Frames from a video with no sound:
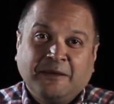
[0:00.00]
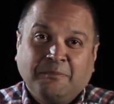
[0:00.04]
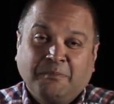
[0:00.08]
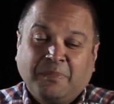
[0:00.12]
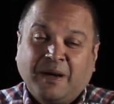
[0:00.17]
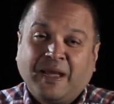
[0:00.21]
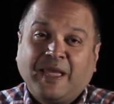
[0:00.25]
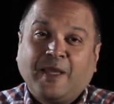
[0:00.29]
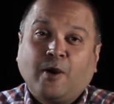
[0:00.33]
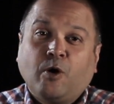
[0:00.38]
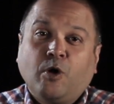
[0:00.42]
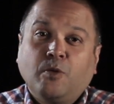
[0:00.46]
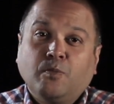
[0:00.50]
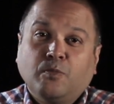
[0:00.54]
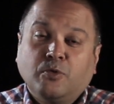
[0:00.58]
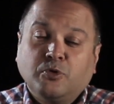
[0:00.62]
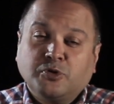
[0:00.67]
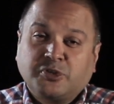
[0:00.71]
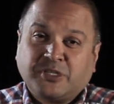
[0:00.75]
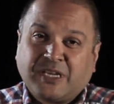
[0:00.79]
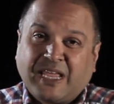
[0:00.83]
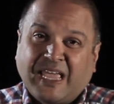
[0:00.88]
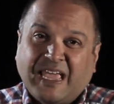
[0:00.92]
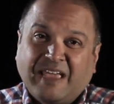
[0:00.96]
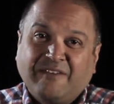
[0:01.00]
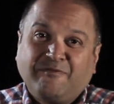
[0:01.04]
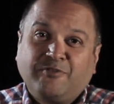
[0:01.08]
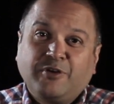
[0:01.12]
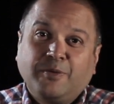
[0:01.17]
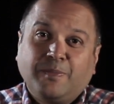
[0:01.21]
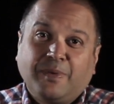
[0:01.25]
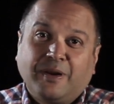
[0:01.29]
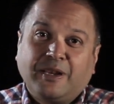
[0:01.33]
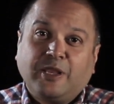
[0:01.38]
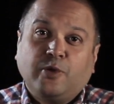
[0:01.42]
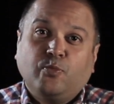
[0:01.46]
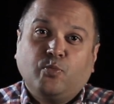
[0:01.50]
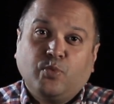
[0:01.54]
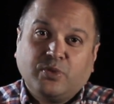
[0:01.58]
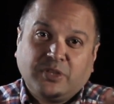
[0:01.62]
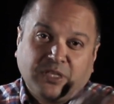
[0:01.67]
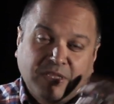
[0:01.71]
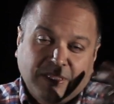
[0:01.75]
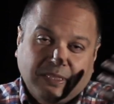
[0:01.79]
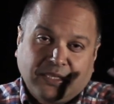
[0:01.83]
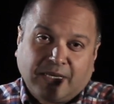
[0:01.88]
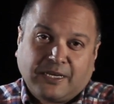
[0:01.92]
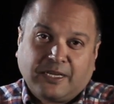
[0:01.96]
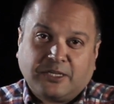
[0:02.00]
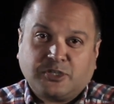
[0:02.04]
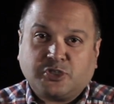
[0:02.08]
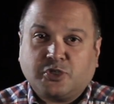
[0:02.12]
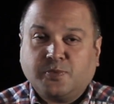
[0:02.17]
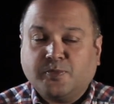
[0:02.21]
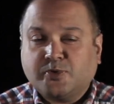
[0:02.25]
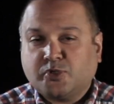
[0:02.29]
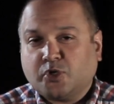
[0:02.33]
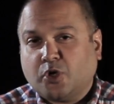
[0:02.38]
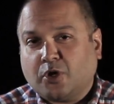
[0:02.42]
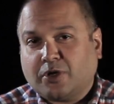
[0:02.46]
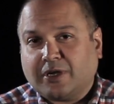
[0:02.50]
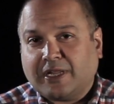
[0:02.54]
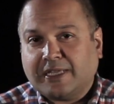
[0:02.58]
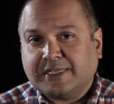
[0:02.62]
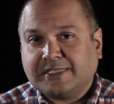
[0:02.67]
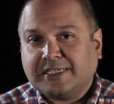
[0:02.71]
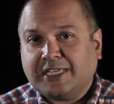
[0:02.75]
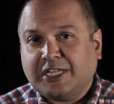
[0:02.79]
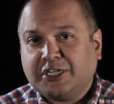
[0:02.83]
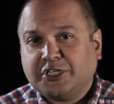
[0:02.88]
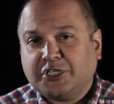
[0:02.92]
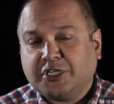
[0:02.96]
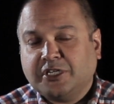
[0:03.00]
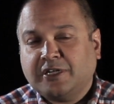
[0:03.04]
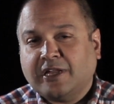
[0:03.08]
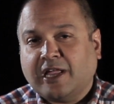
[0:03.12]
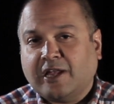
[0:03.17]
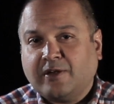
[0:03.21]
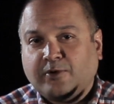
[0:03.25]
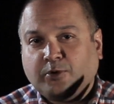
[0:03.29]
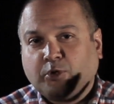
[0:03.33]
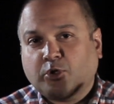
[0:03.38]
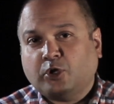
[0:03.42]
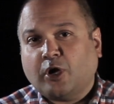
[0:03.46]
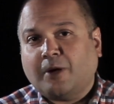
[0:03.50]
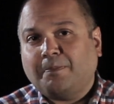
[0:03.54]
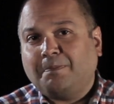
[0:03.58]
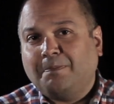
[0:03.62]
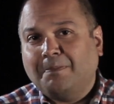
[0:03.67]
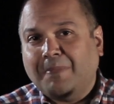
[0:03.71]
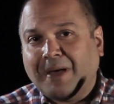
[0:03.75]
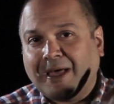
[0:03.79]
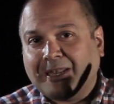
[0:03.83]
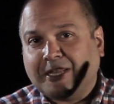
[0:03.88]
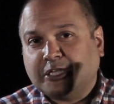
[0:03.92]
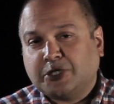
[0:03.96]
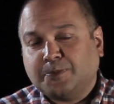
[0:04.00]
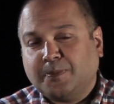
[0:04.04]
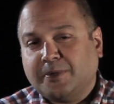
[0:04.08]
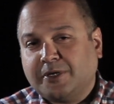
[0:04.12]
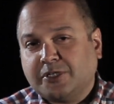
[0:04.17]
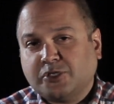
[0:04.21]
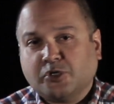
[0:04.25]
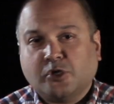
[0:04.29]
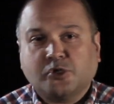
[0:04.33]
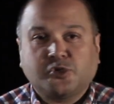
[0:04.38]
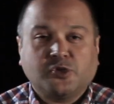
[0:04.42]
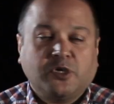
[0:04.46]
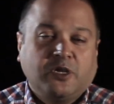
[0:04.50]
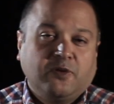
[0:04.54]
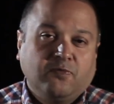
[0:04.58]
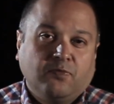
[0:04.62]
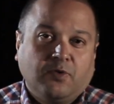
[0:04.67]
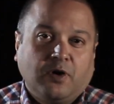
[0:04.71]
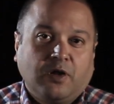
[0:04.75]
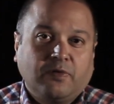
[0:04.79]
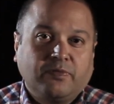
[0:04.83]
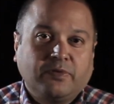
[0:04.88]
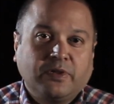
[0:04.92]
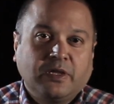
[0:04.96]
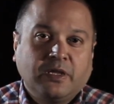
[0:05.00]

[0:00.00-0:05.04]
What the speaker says: by almost everybody within the customer's organization, and top management is also involved.